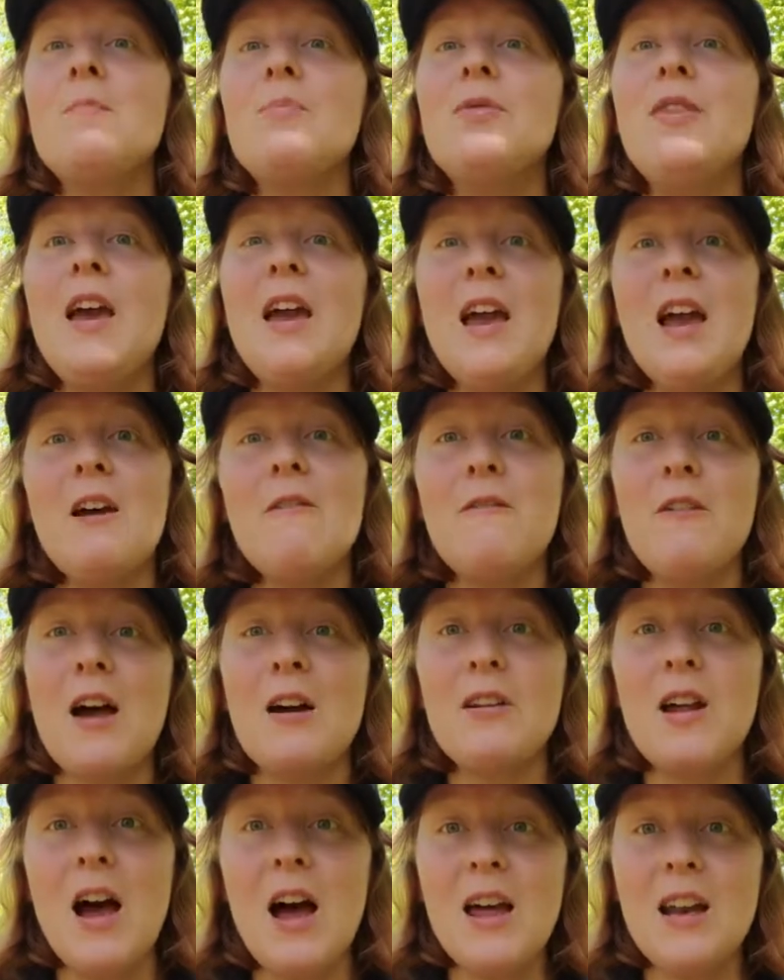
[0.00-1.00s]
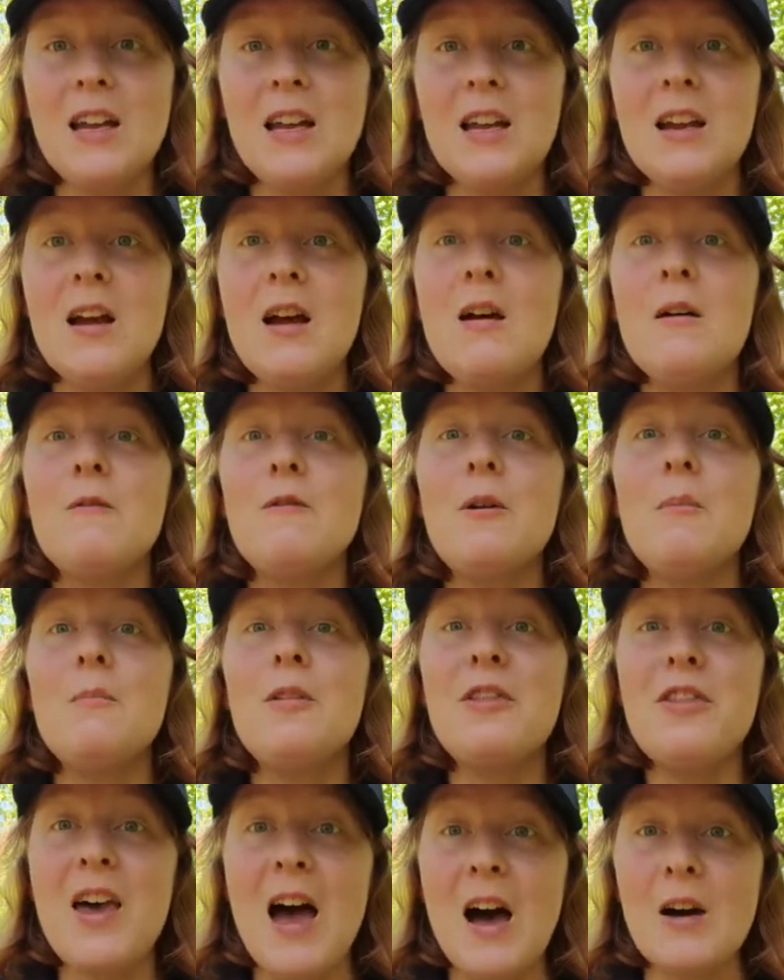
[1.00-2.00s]
They have found honey from
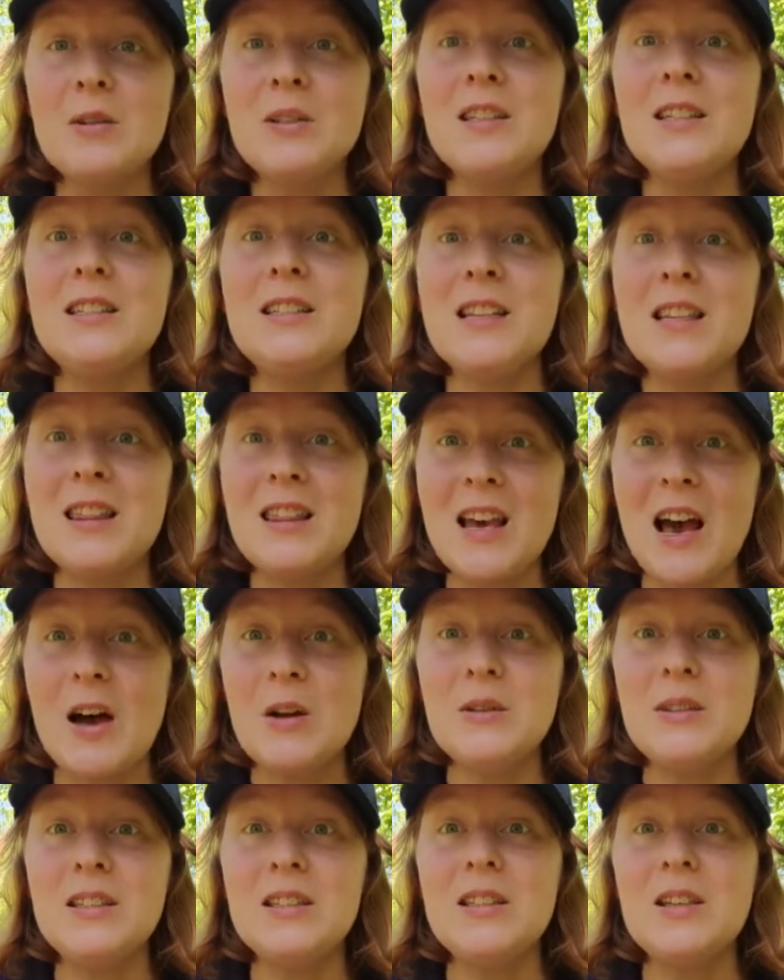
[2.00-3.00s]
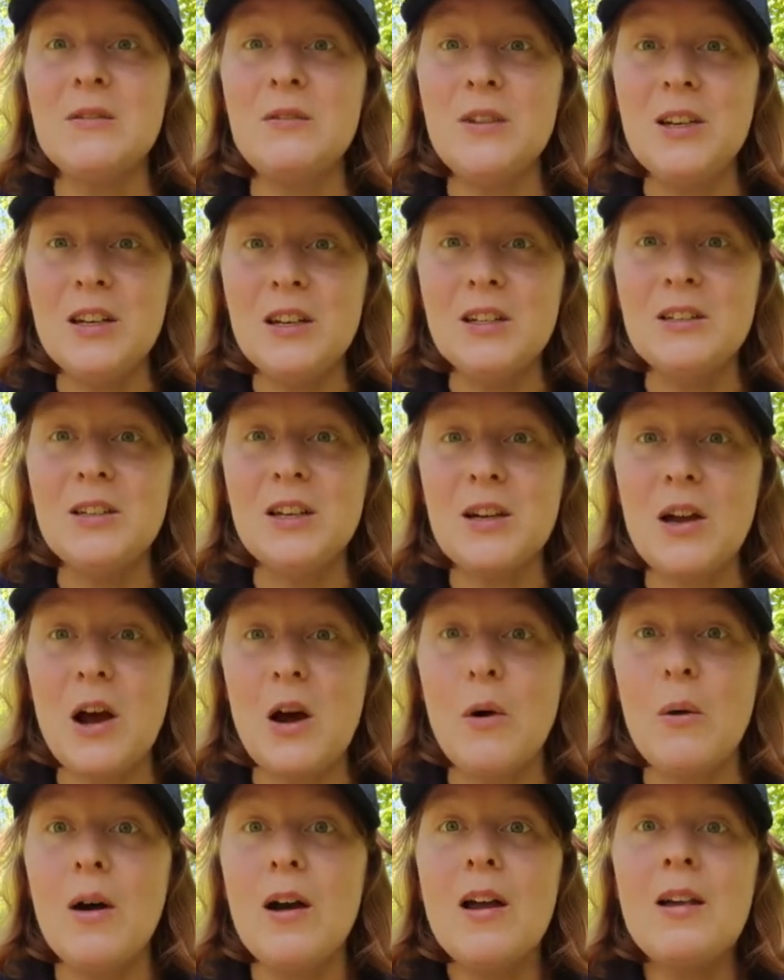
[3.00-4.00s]
thousands and thousands of years
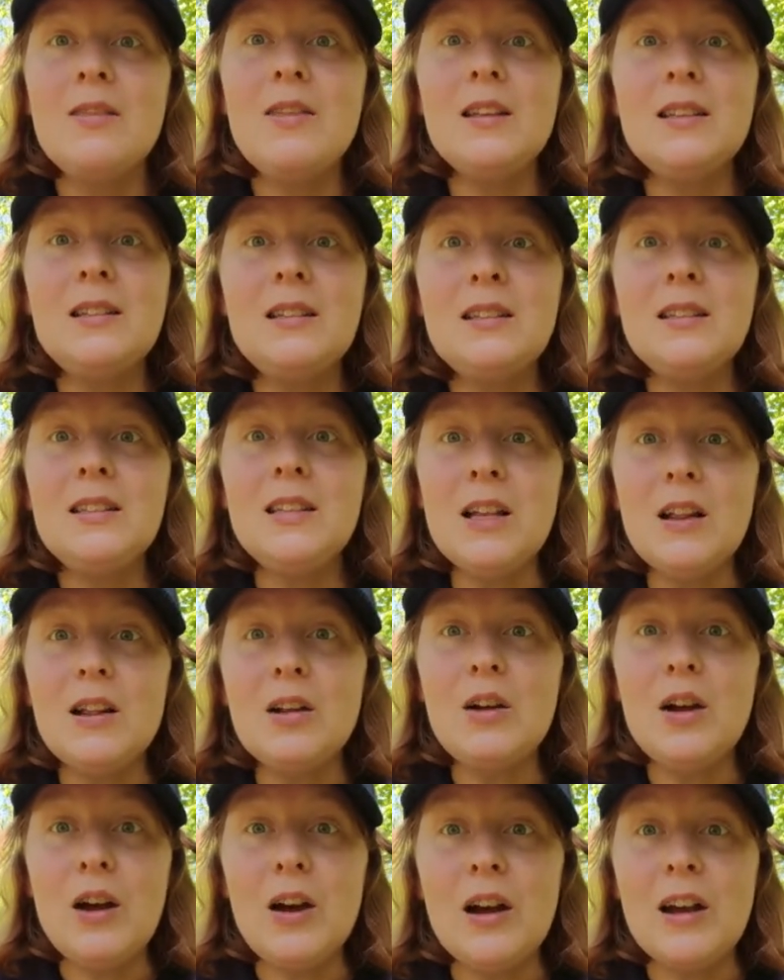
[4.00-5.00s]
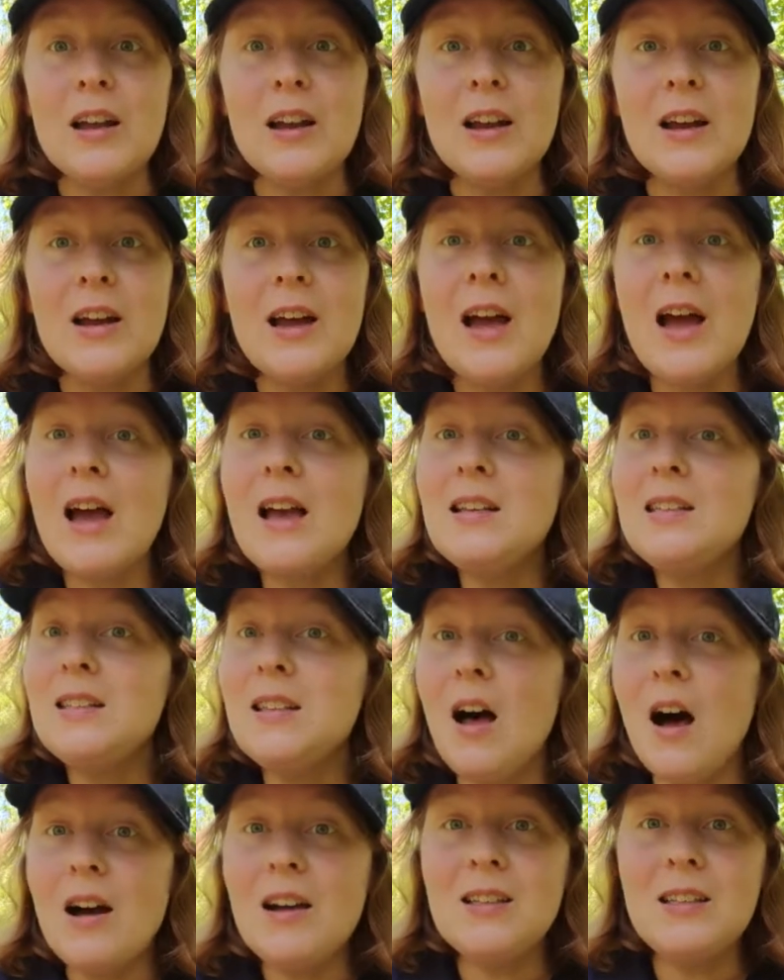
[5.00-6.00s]
ago that's still good. As
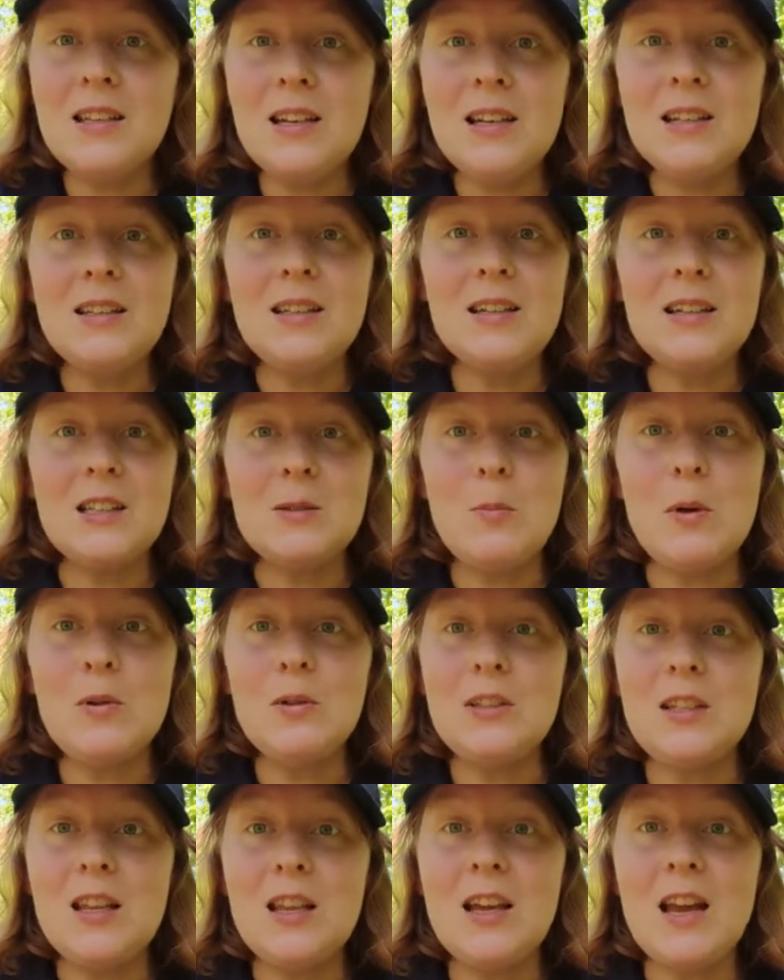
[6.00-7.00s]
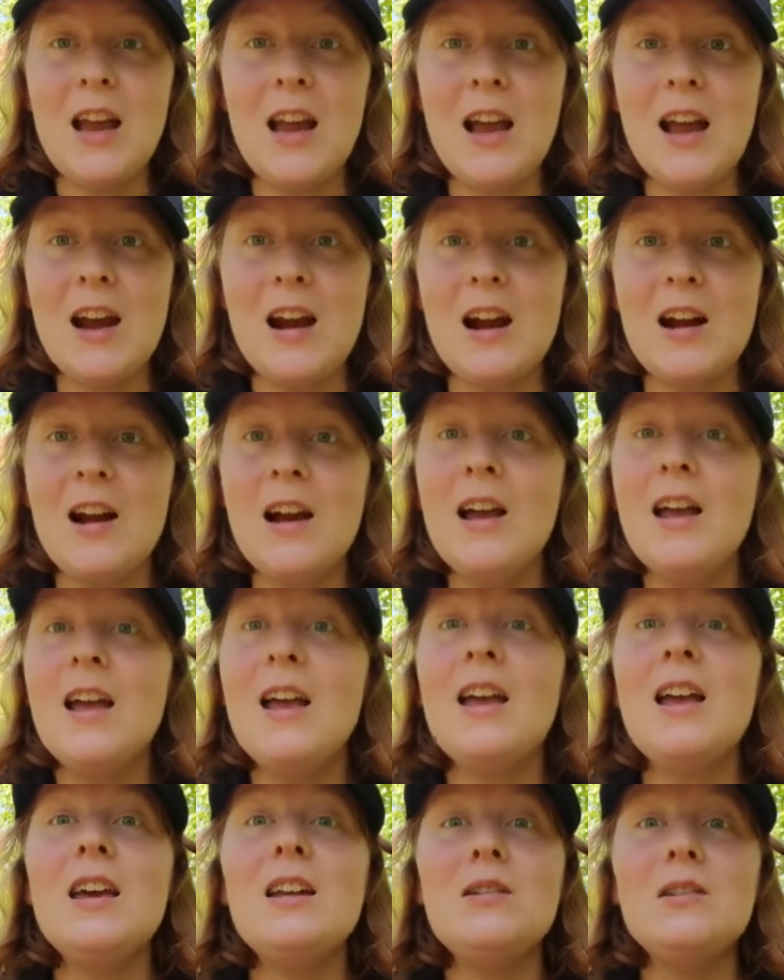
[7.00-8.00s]
long as it isn't exposed to the air,
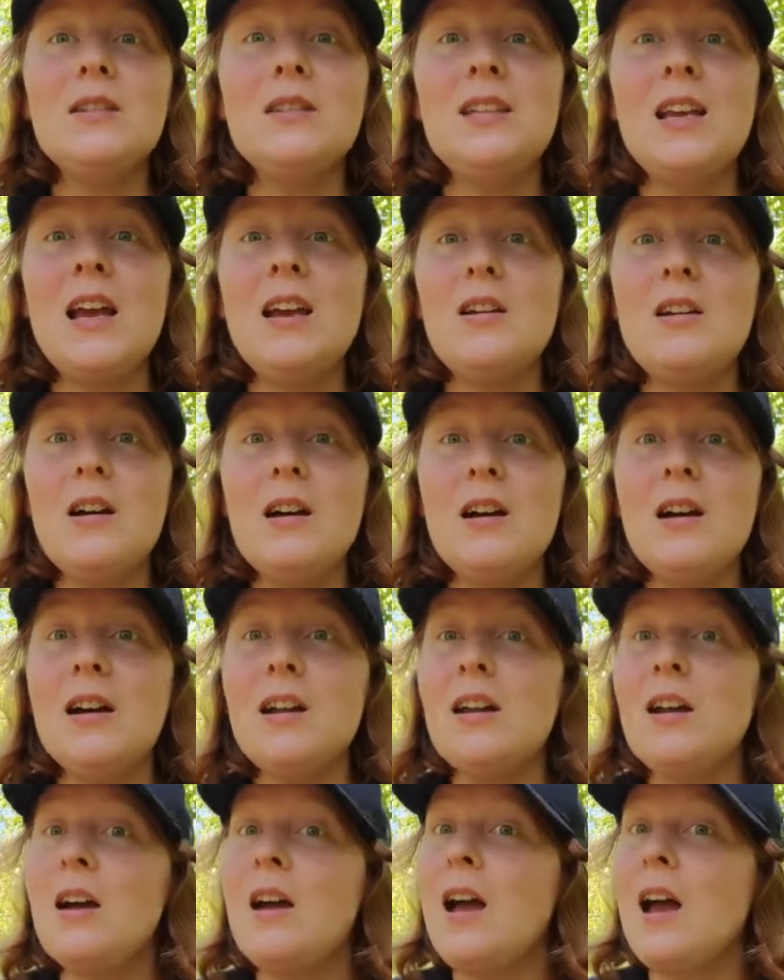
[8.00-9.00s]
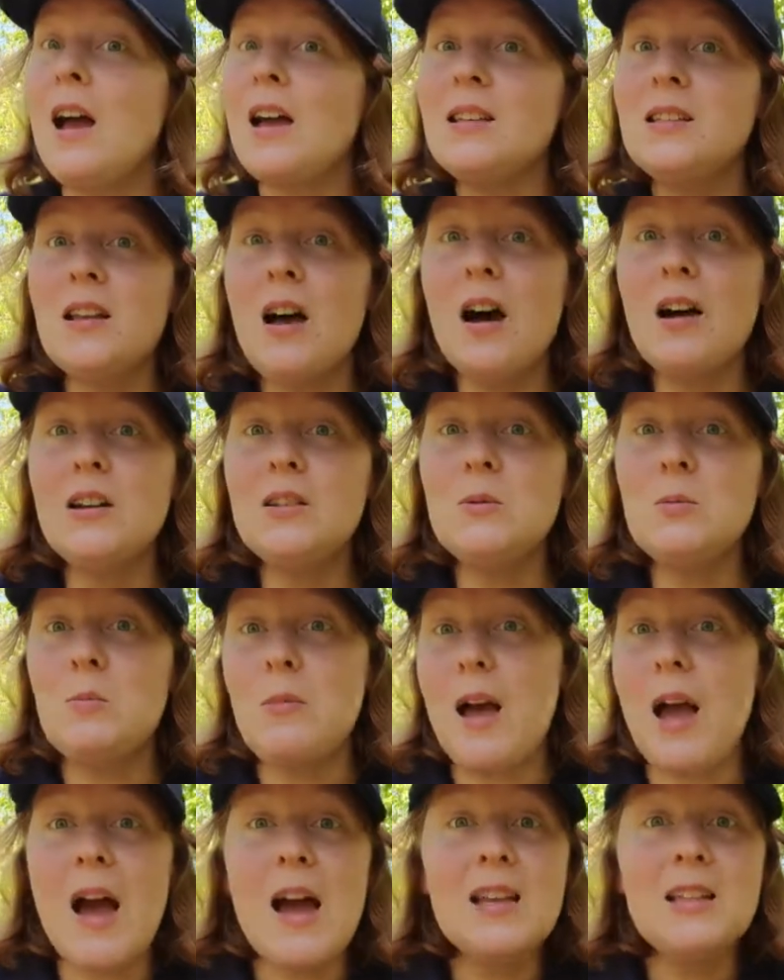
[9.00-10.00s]
it'll stay good as long
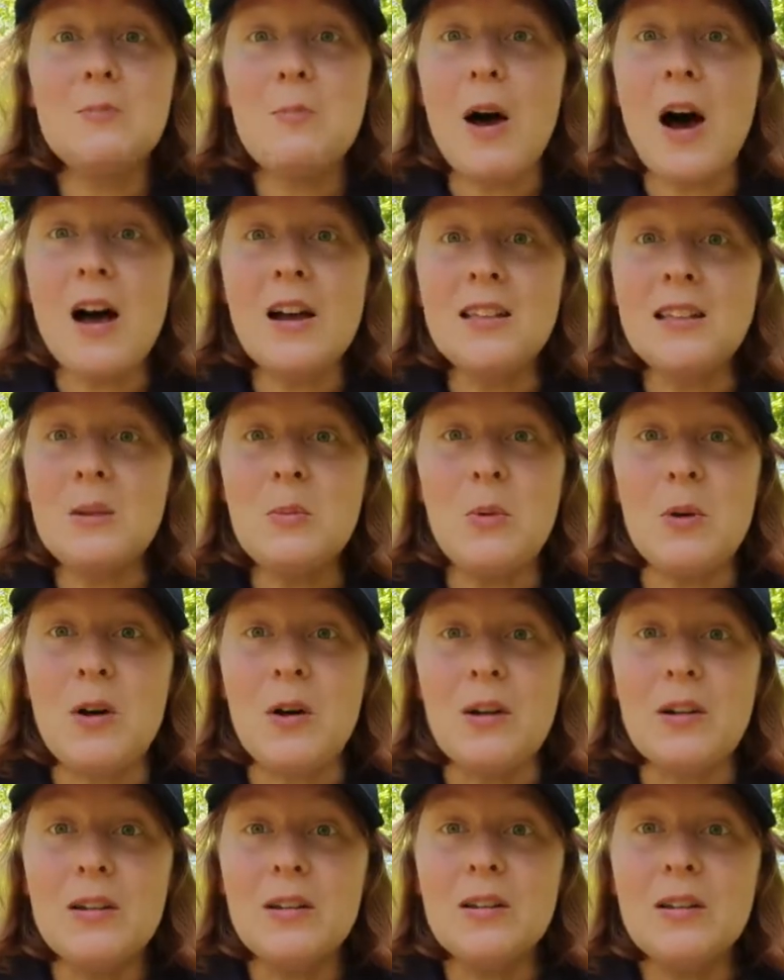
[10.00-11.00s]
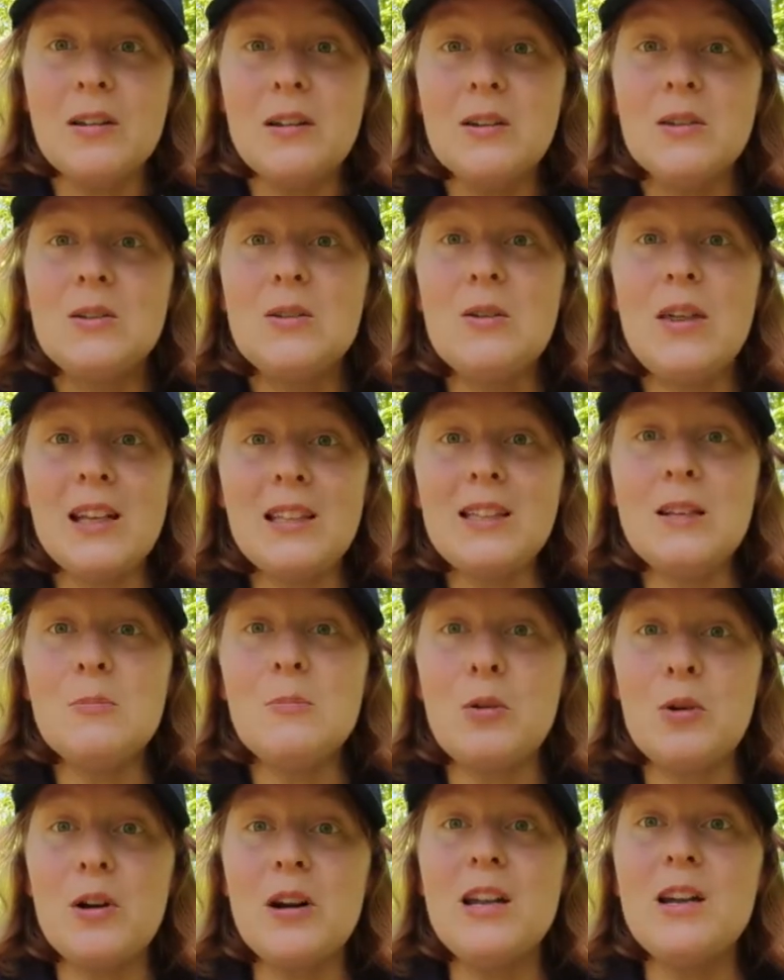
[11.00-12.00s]
as possible. So that's some
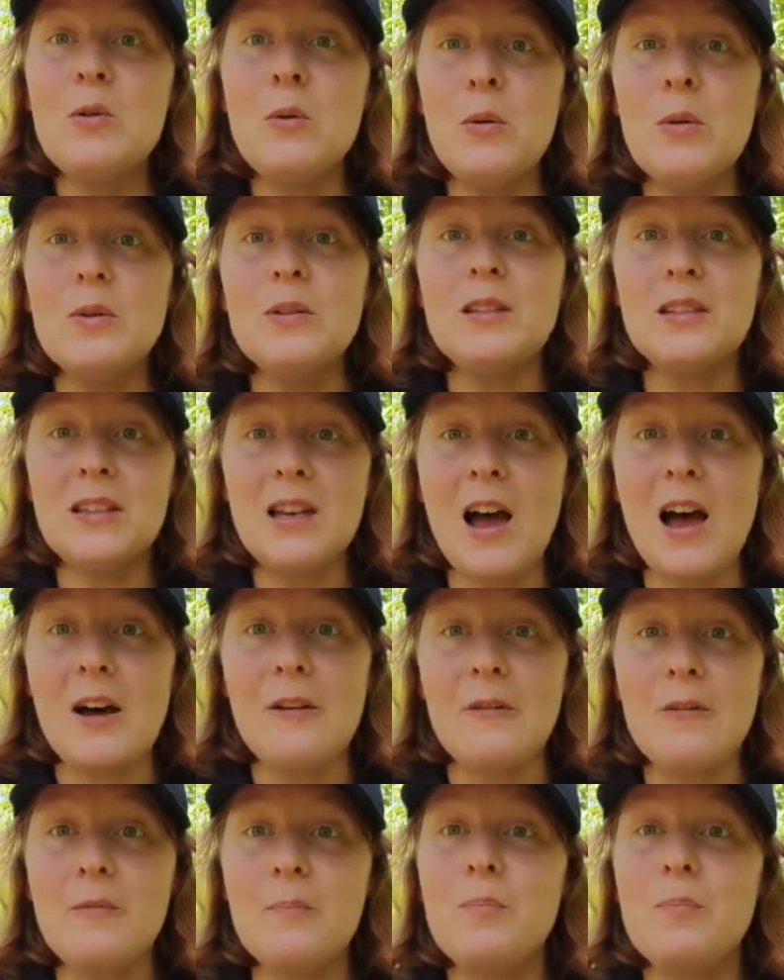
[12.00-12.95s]
pretty cool stuff.